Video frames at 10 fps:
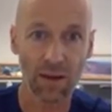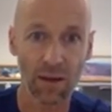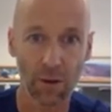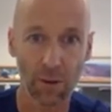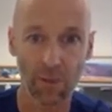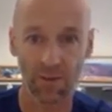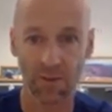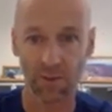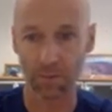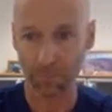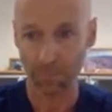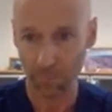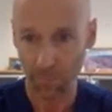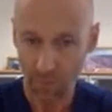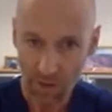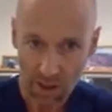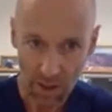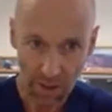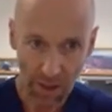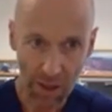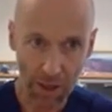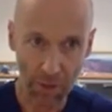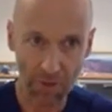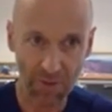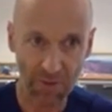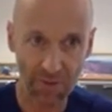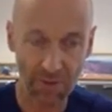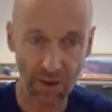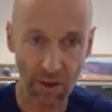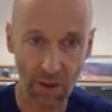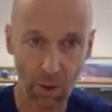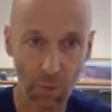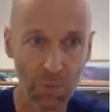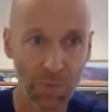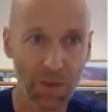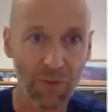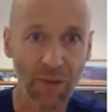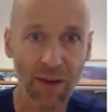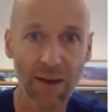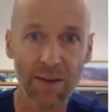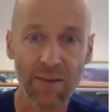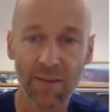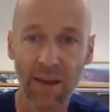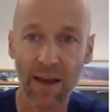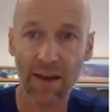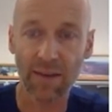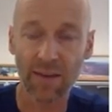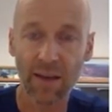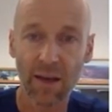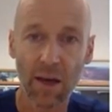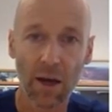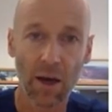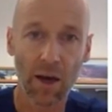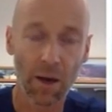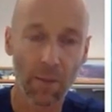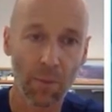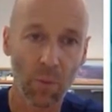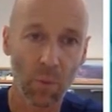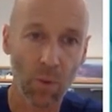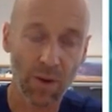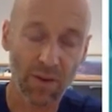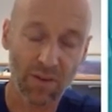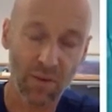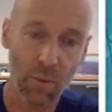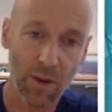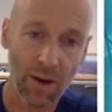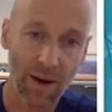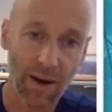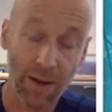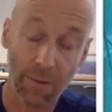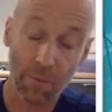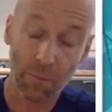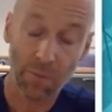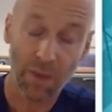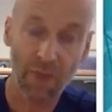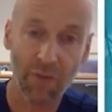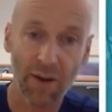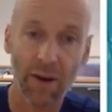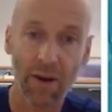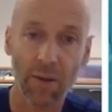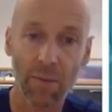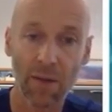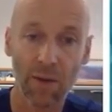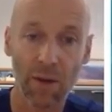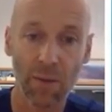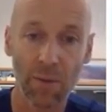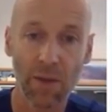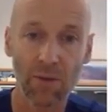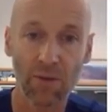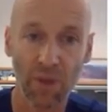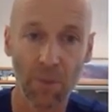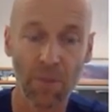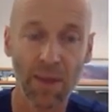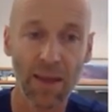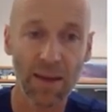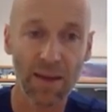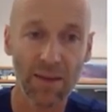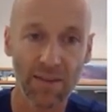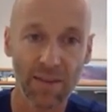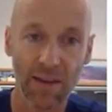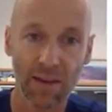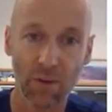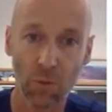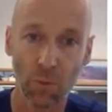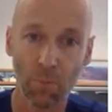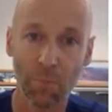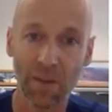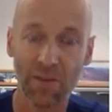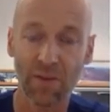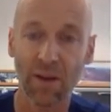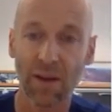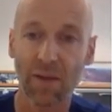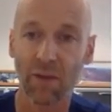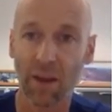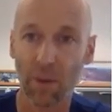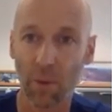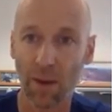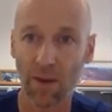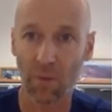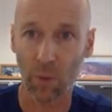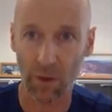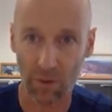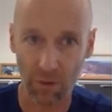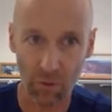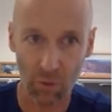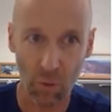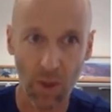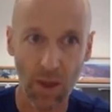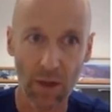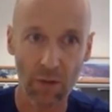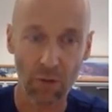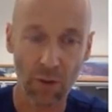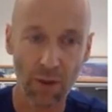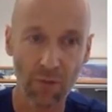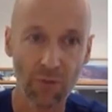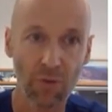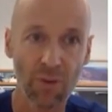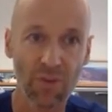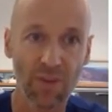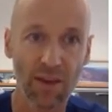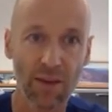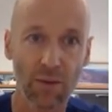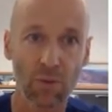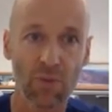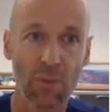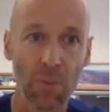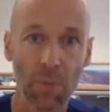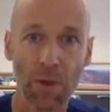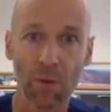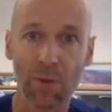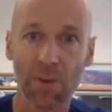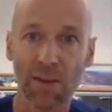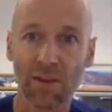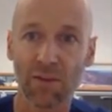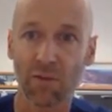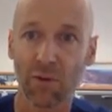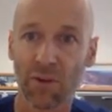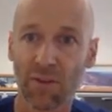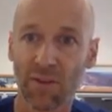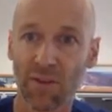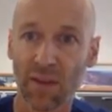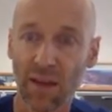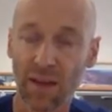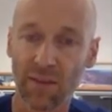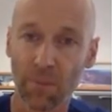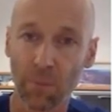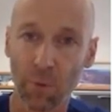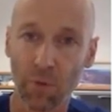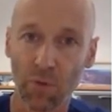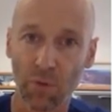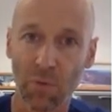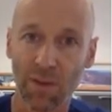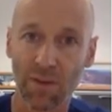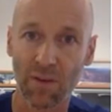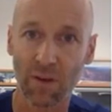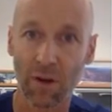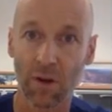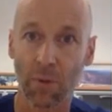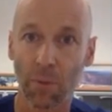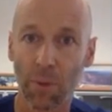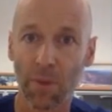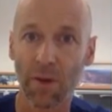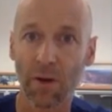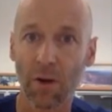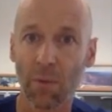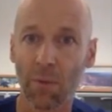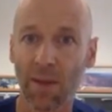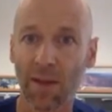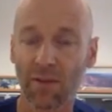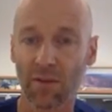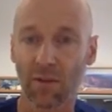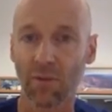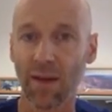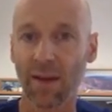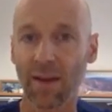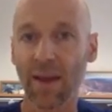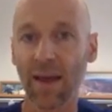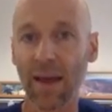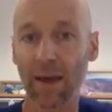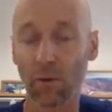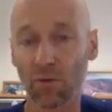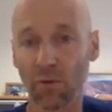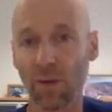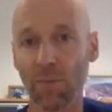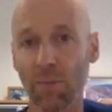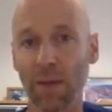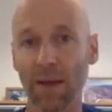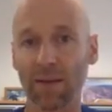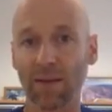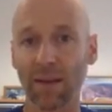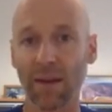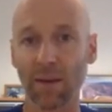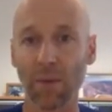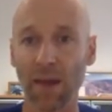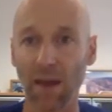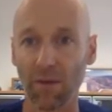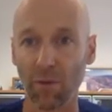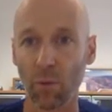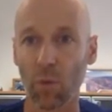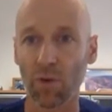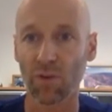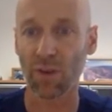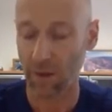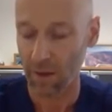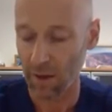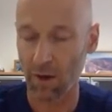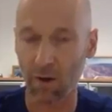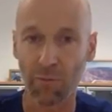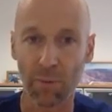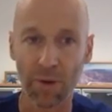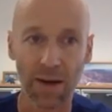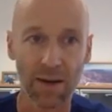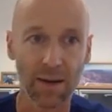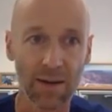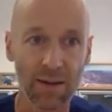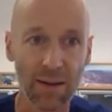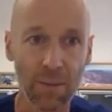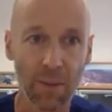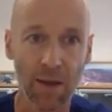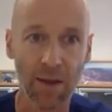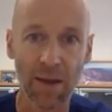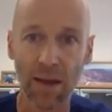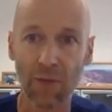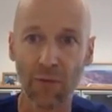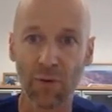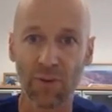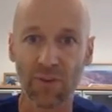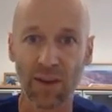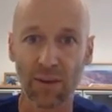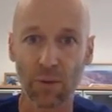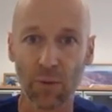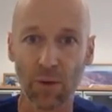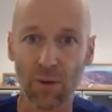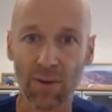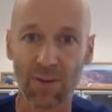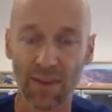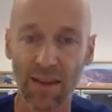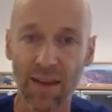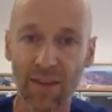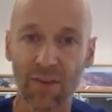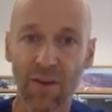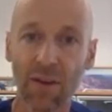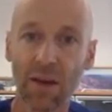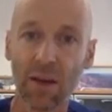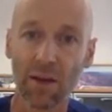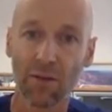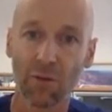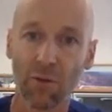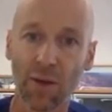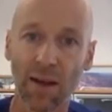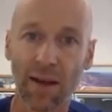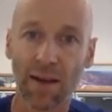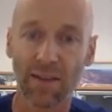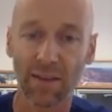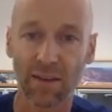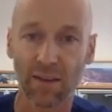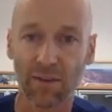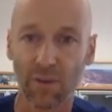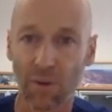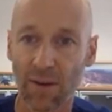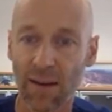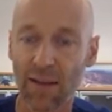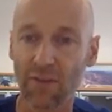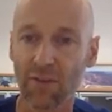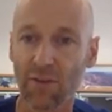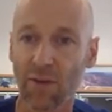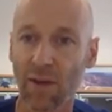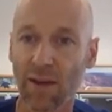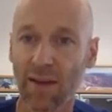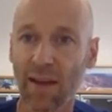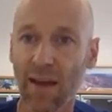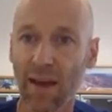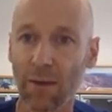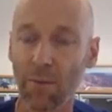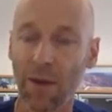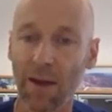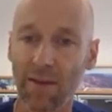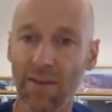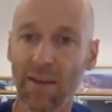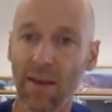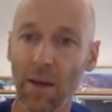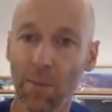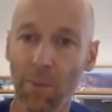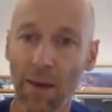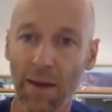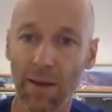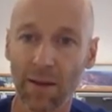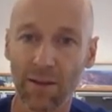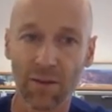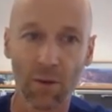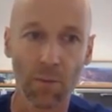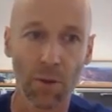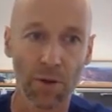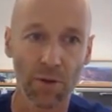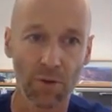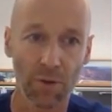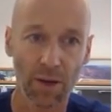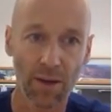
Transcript: risk. Now, this is almost my final slide, where if I may recommend you something, it is that you measure and evaluate what you do. So if you decide to do CPP augmentation, for instance, it's important to measure the cardiopulmonary complications of that and also the impact that it may have on worsening of brain edema. If you decide to increase sedation, you have to realize that there's certain dangers to that and you might apply additional monitoring.